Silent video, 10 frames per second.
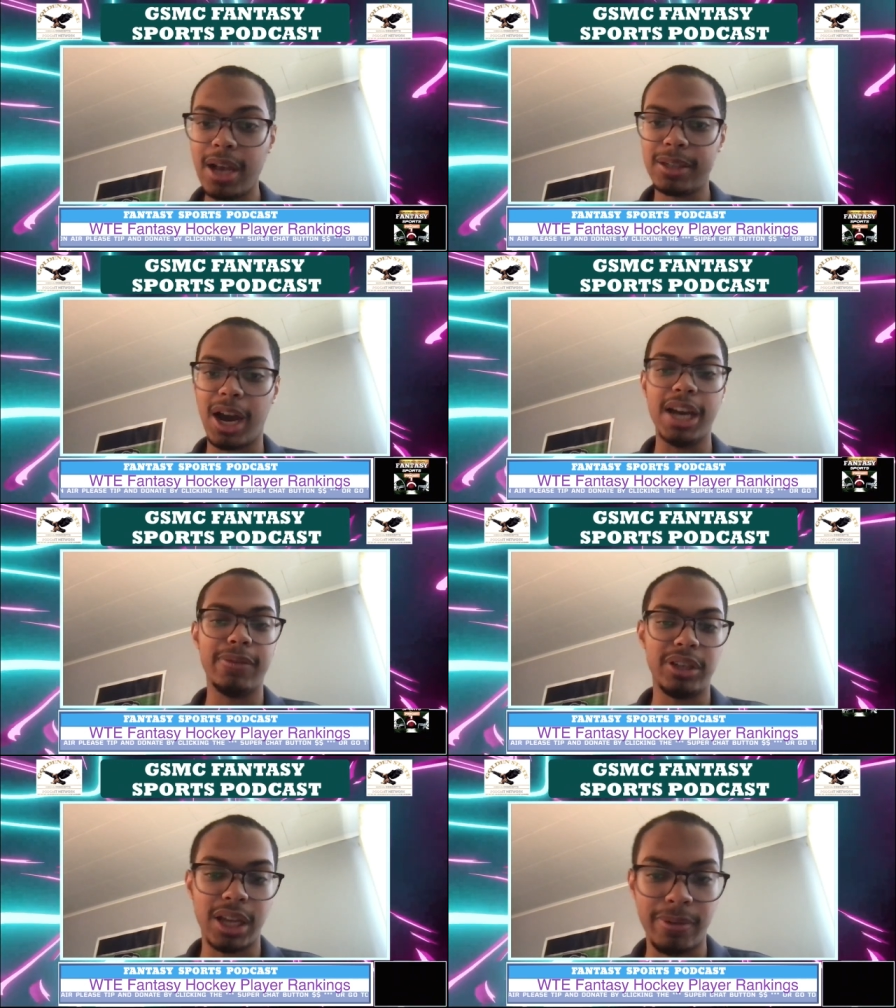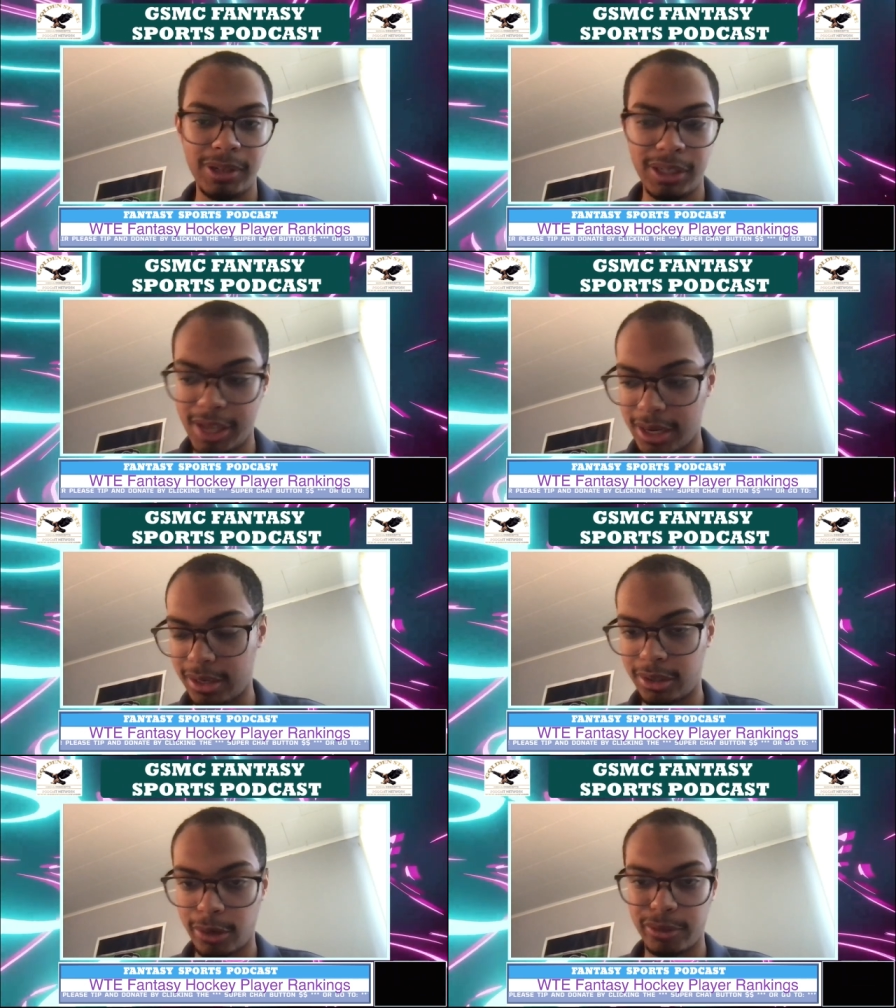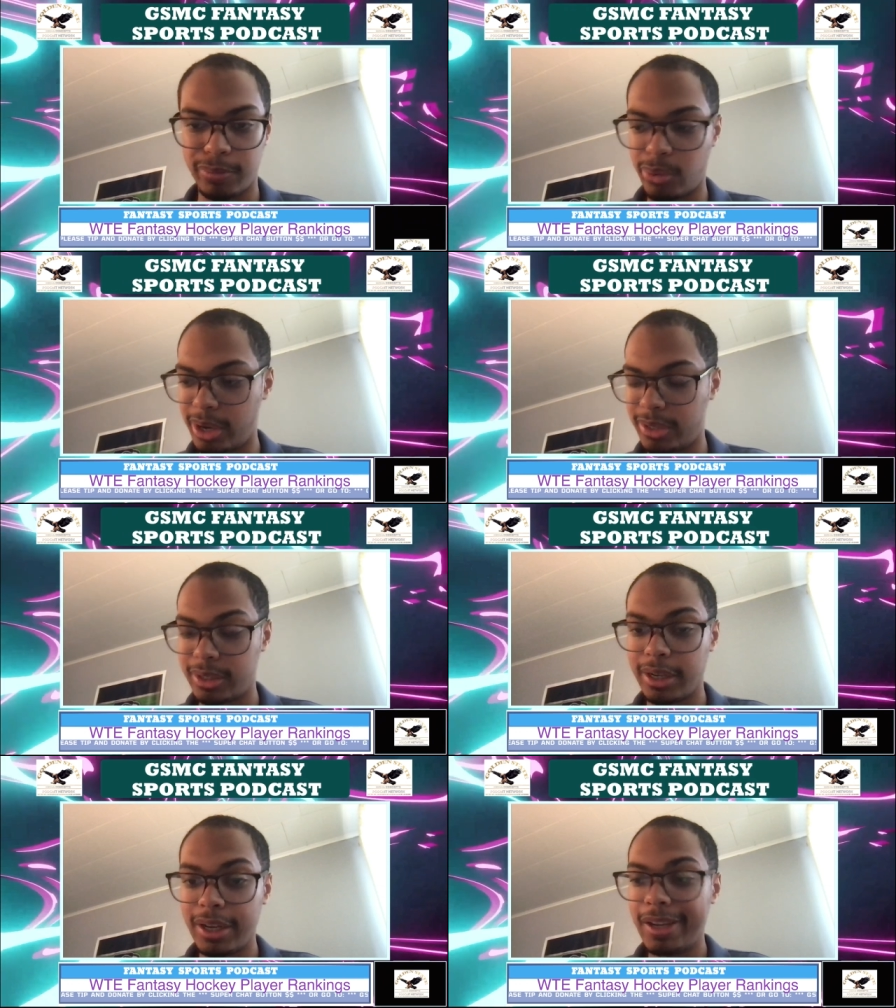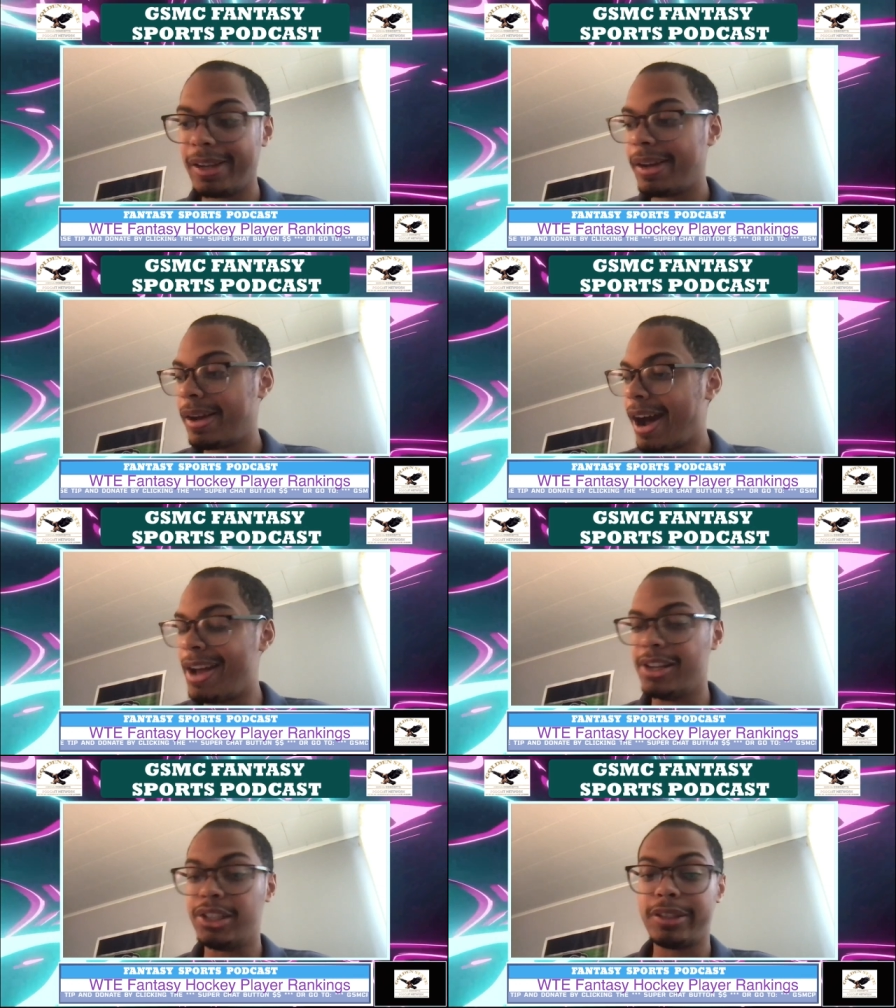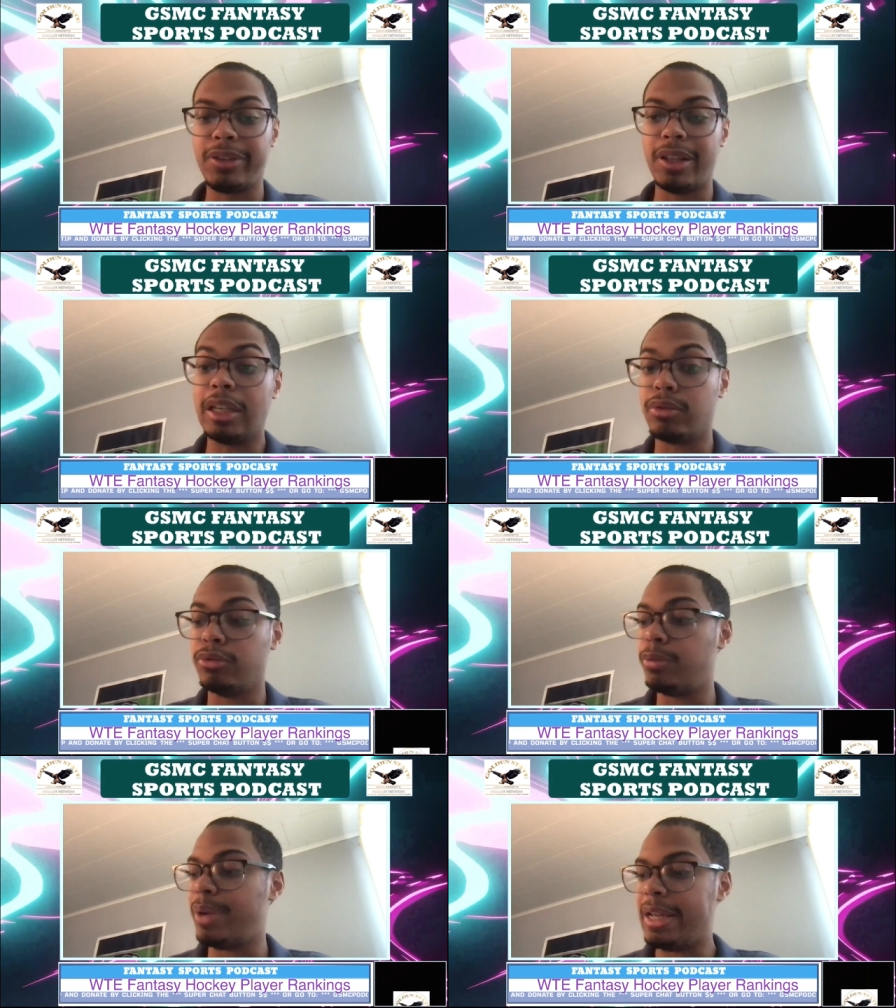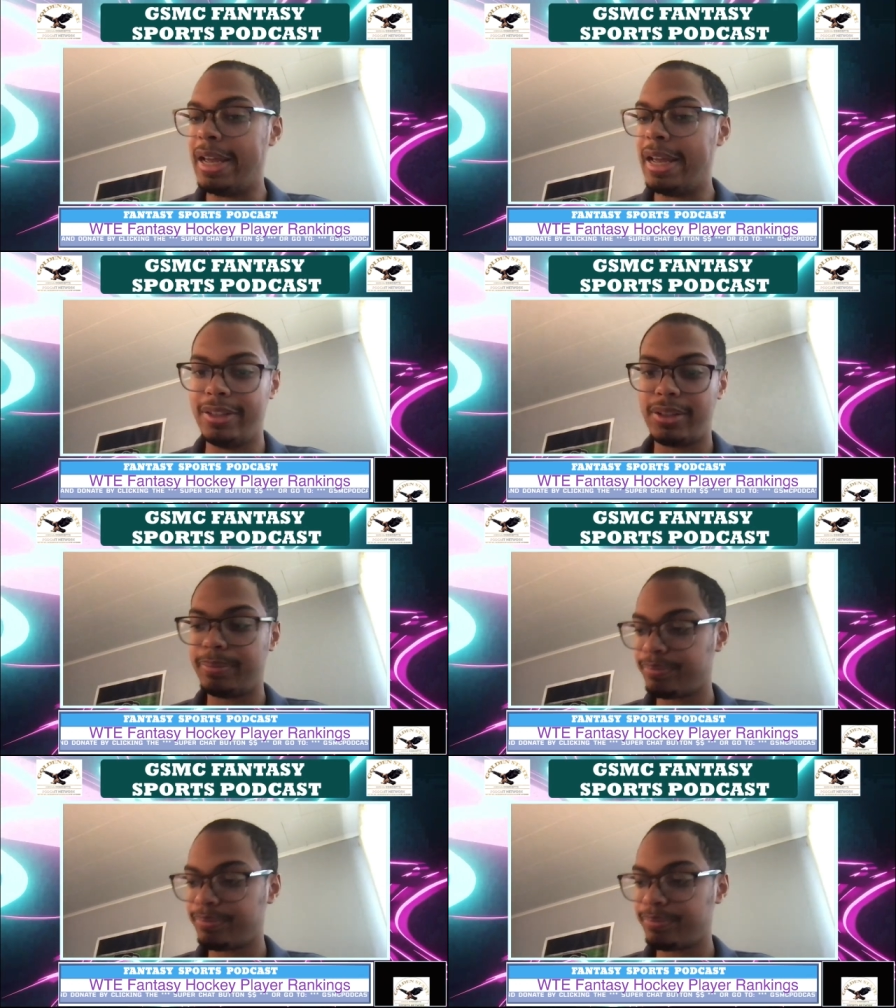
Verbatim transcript: tied for 72nd in terms of points. I just feel like Roope Hintz,